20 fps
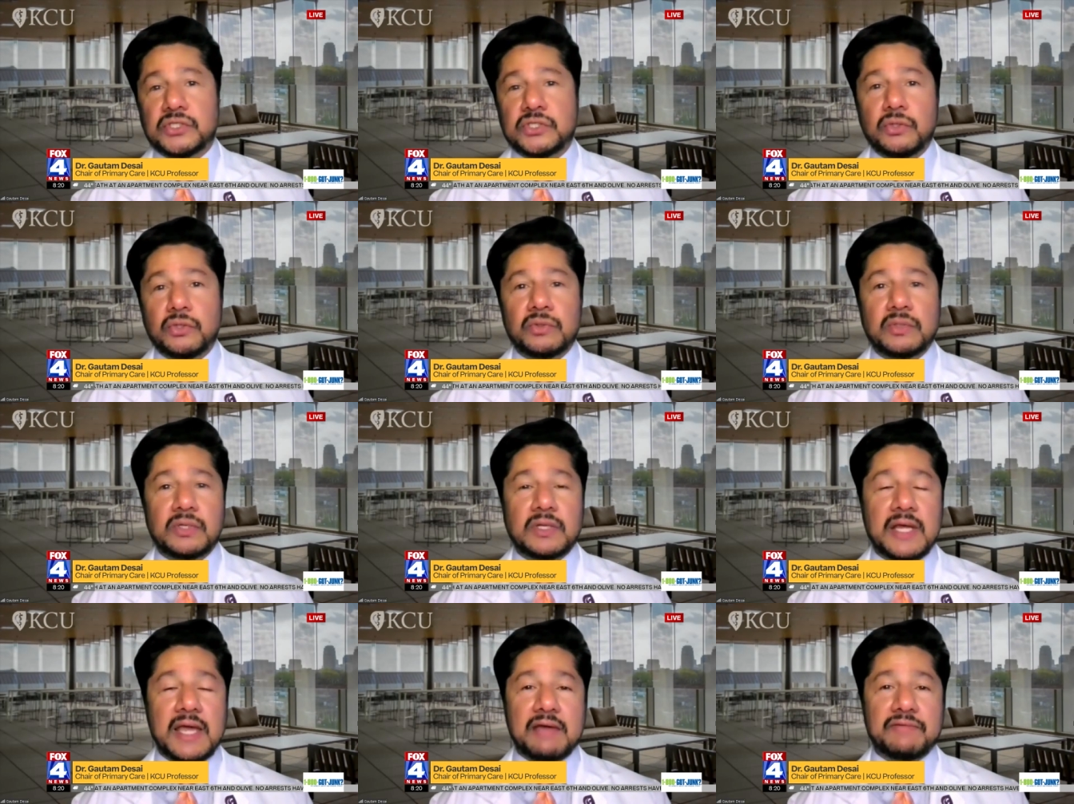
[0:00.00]

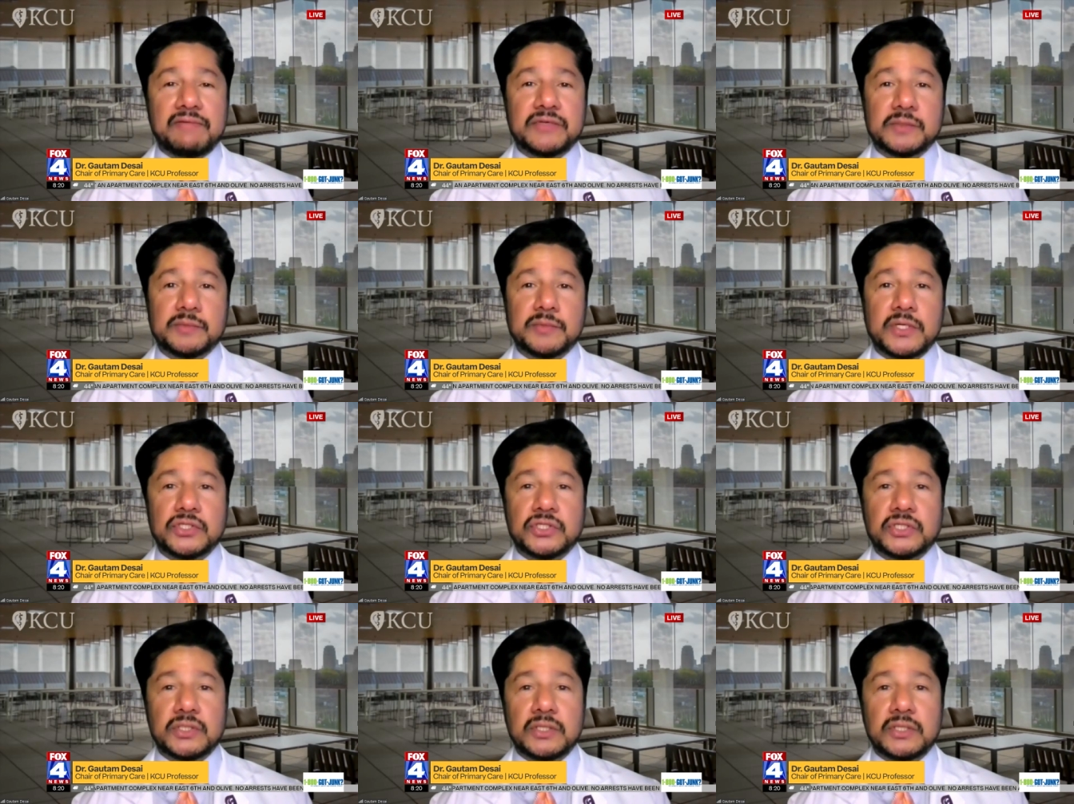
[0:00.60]
don't have as
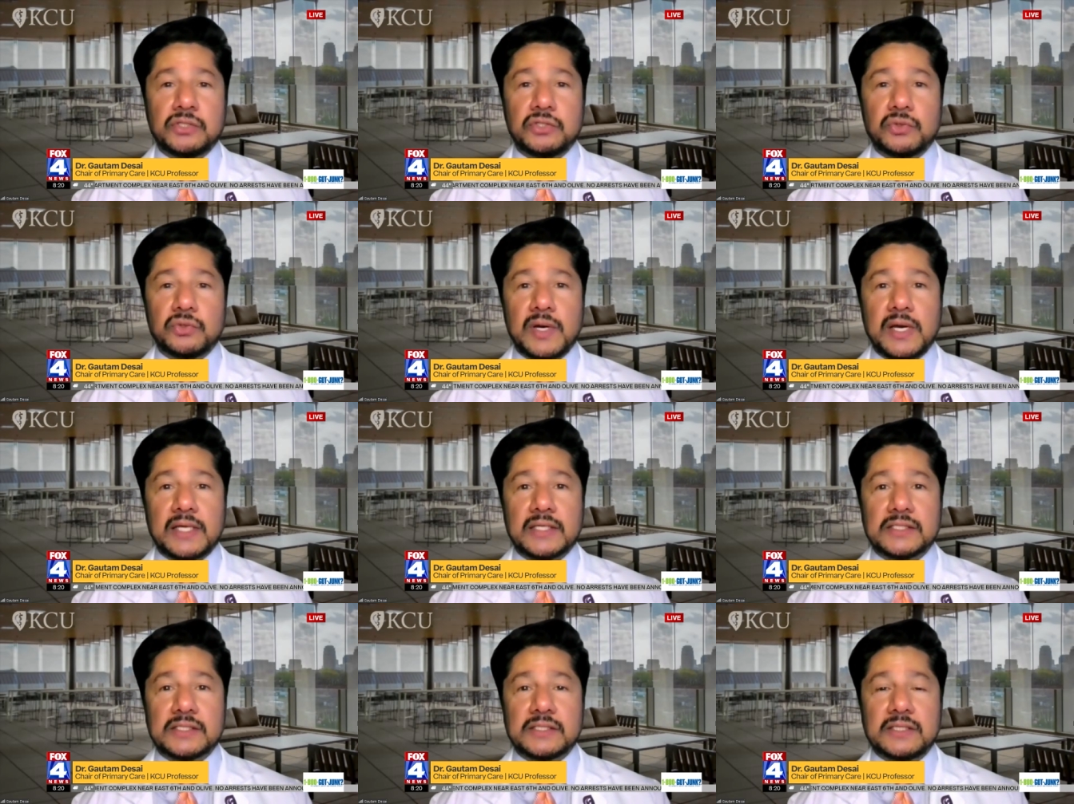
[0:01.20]
much in the
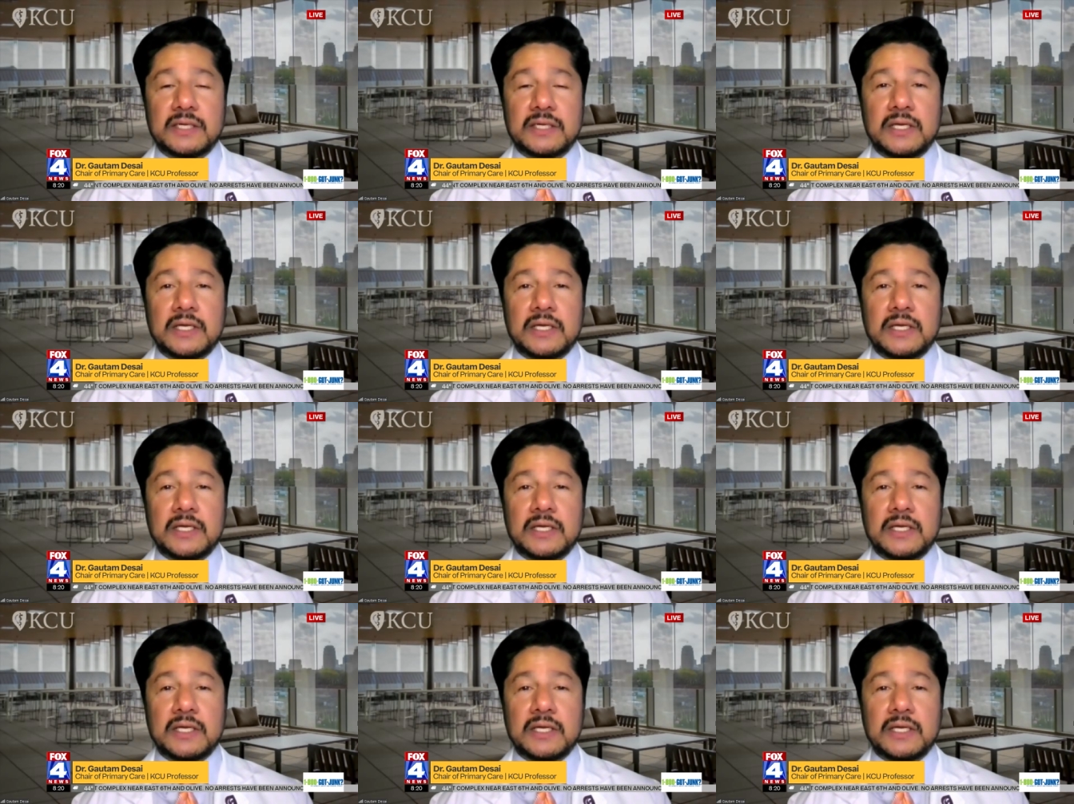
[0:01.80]
U.S.